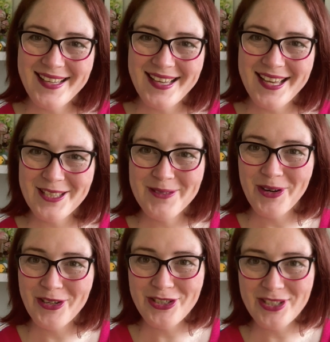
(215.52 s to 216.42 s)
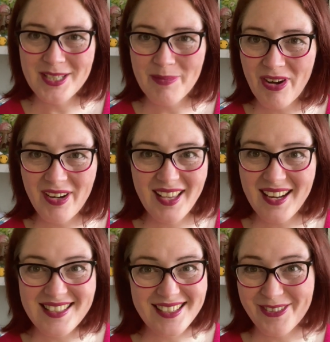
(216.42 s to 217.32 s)
Yes, so we're on Tuesday morning and I
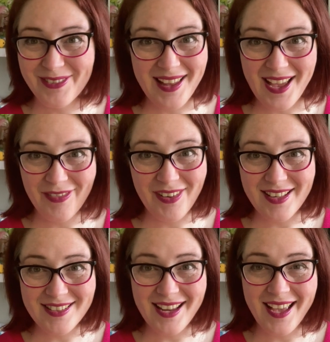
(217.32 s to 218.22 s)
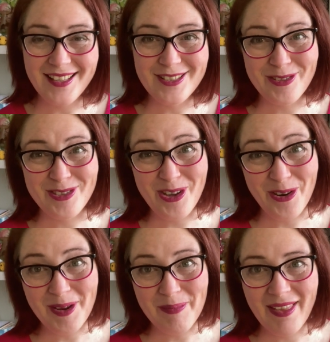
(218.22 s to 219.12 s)
didn't go live last night, so
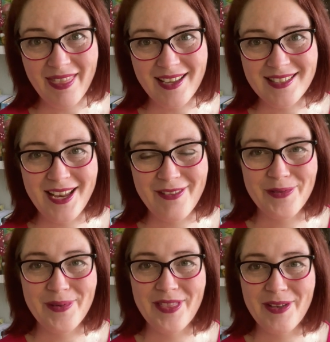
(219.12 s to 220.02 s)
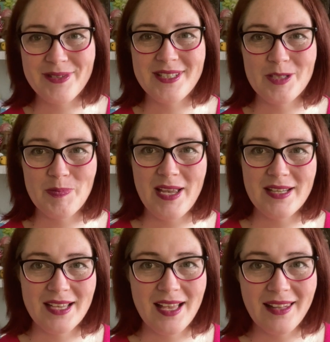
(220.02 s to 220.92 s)
sorry about that to everyone that was
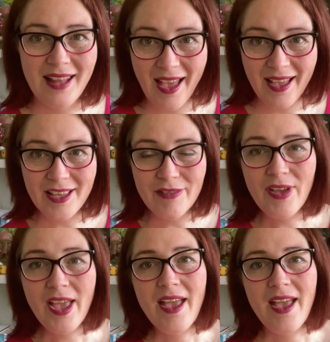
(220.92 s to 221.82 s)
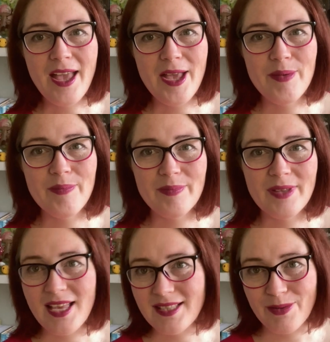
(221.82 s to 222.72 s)
expecting a live.
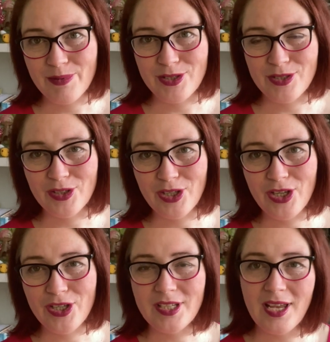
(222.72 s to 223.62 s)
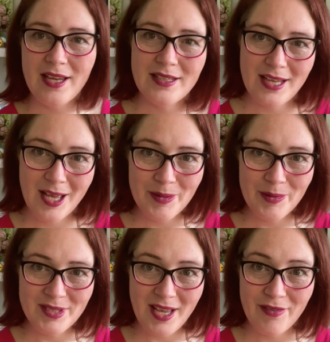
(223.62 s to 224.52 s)
Kezia wasn't so good and hubby
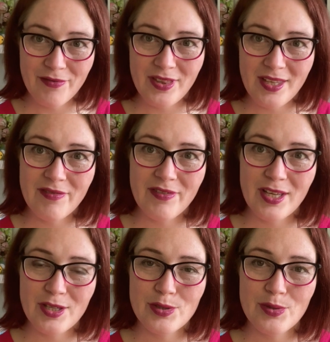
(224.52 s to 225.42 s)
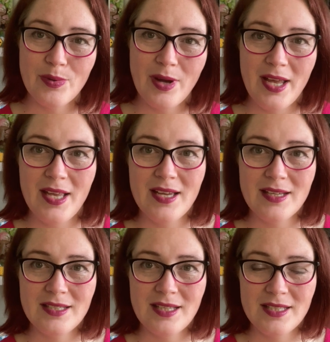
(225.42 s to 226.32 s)
was out for the evening, so I had
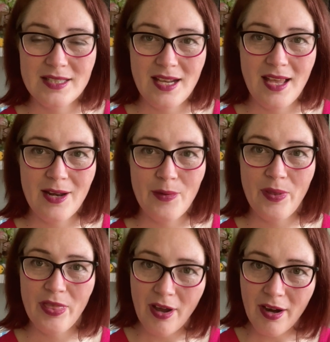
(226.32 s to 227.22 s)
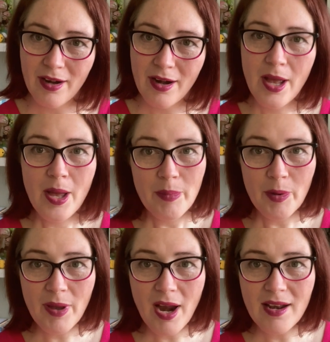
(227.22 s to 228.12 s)
to stay in with her. But
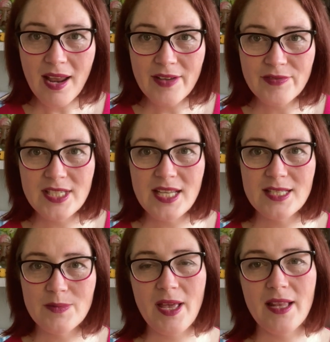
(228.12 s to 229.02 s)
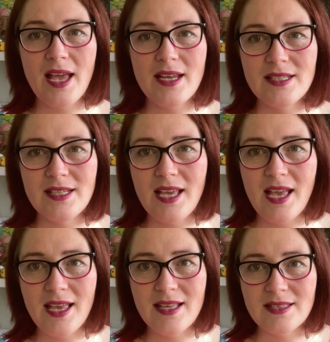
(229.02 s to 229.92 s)
we are live today as well, and today
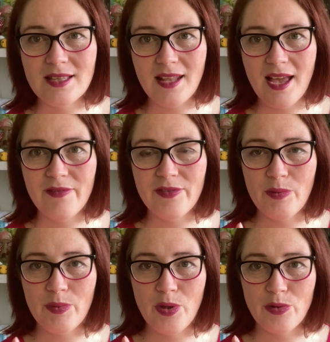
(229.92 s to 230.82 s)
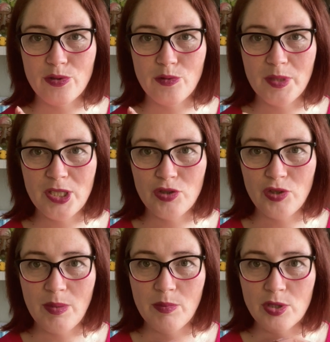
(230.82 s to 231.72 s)
is the live that will also be
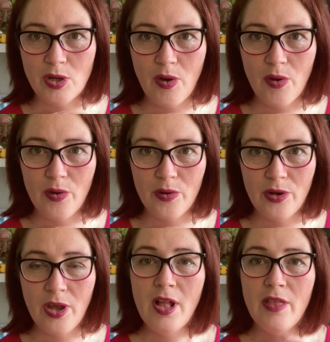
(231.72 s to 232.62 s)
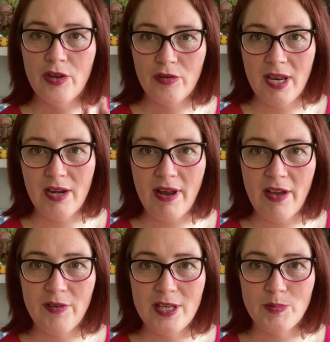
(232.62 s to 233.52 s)
streamed on the Create and Craft
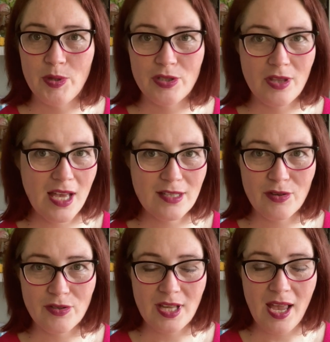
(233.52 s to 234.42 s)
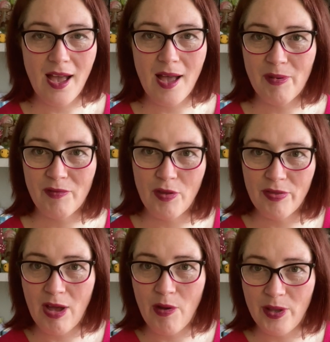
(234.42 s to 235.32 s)
Facebook. So that's all set up. I've got
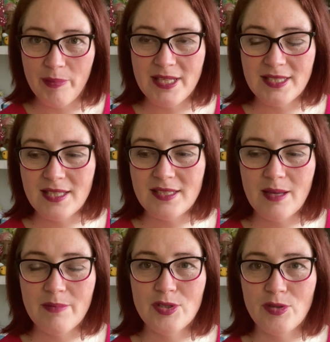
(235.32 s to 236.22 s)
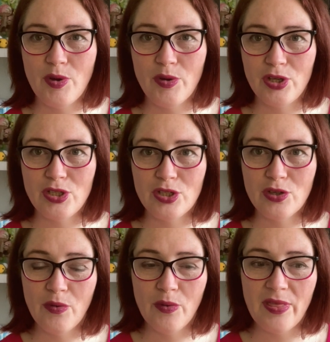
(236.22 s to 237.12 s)
that all in my system, so we're all good to
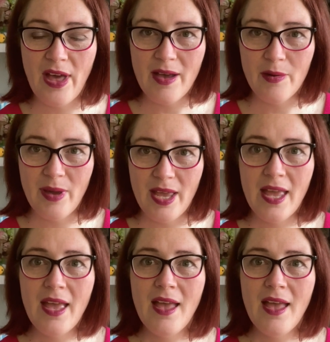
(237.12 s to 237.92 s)
go that way.